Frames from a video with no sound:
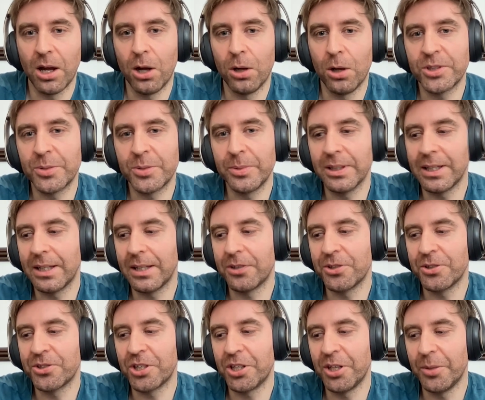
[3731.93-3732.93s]
ultimately
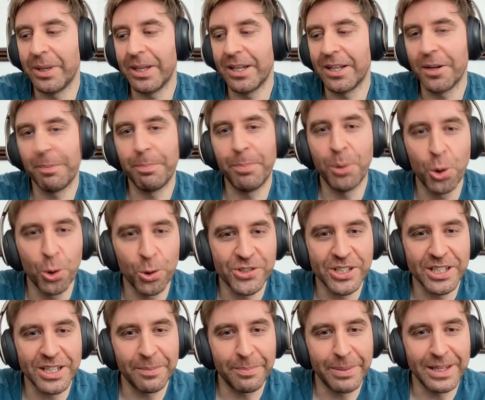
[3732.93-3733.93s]
there's going to be an
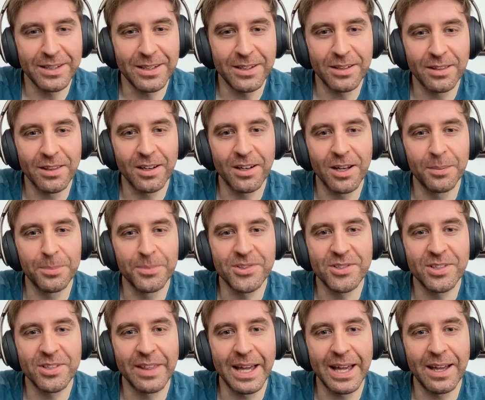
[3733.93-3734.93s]
opposing opinion that
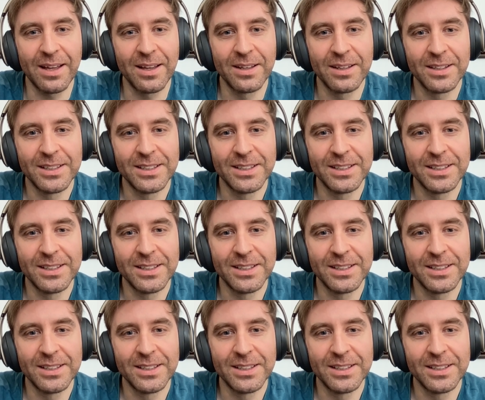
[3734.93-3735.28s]
comes to that.